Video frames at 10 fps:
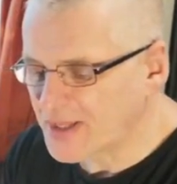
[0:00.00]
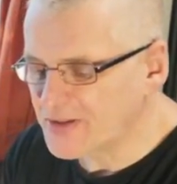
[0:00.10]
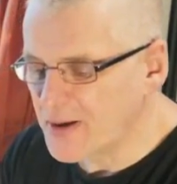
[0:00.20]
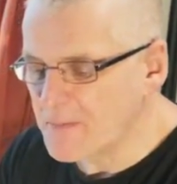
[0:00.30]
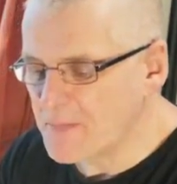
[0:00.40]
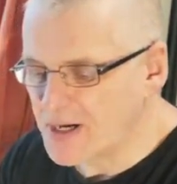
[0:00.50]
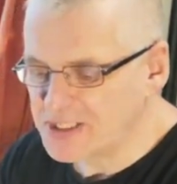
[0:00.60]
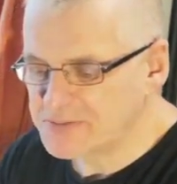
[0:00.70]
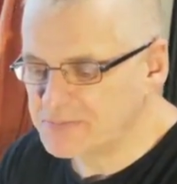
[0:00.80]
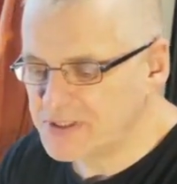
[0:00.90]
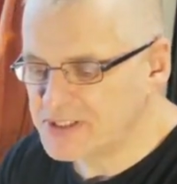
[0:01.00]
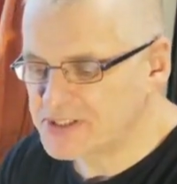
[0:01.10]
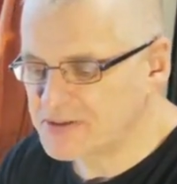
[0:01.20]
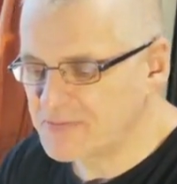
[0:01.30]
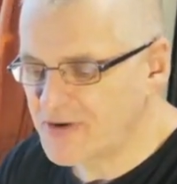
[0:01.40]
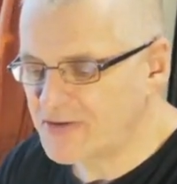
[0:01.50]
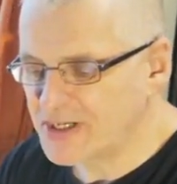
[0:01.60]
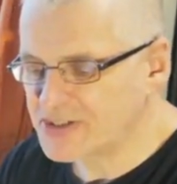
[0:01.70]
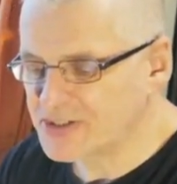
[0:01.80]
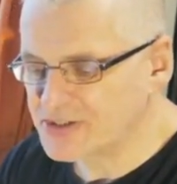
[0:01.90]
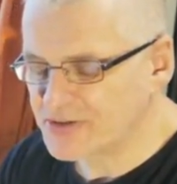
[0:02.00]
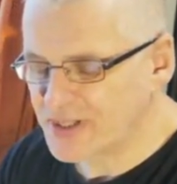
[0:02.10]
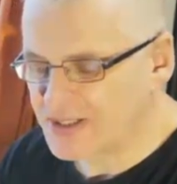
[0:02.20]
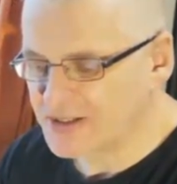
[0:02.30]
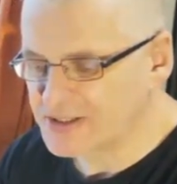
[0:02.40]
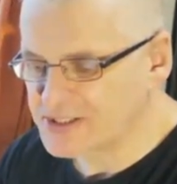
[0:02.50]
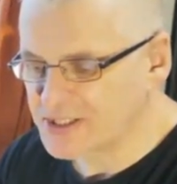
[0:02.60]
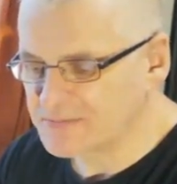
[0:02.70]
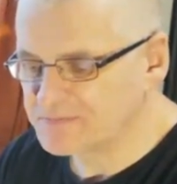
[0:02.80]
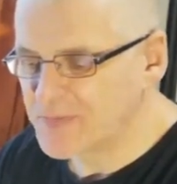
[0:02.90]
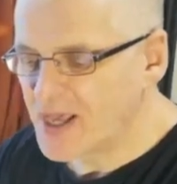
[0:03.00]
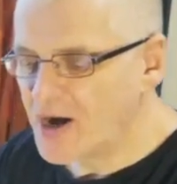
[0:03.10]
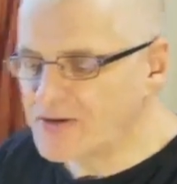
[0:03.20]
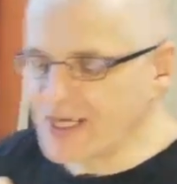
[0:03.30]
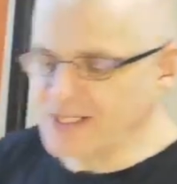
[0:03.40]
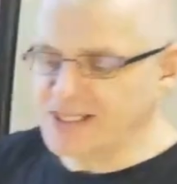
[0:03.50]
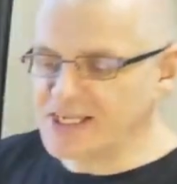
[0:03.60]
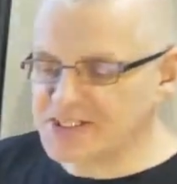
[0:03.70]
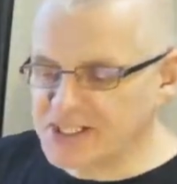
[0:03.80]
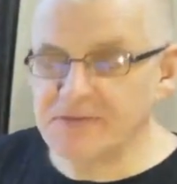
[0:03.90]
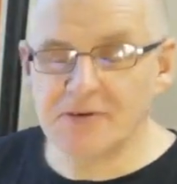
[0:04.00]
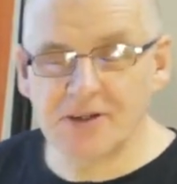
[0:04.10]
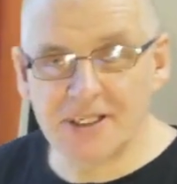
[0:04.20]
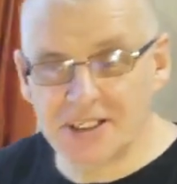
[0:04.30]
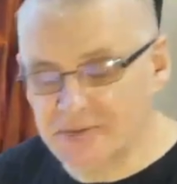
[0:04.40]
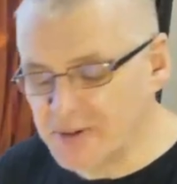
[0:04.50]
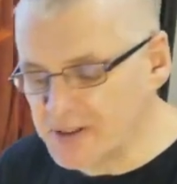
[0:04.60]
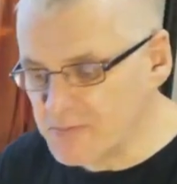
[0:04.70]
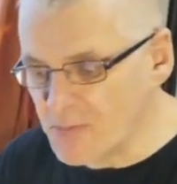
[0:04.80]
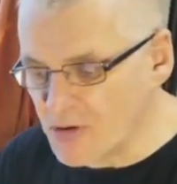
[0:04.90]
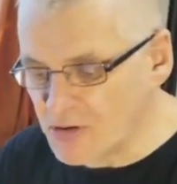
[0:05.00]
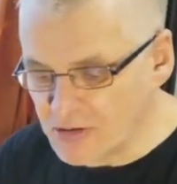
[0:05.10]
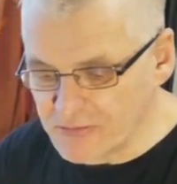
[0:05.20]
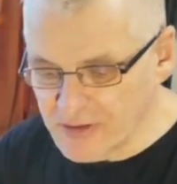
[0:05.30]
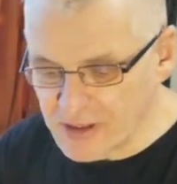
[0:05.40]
There might be some variations on that answer. Okay, let's give you a little bit more of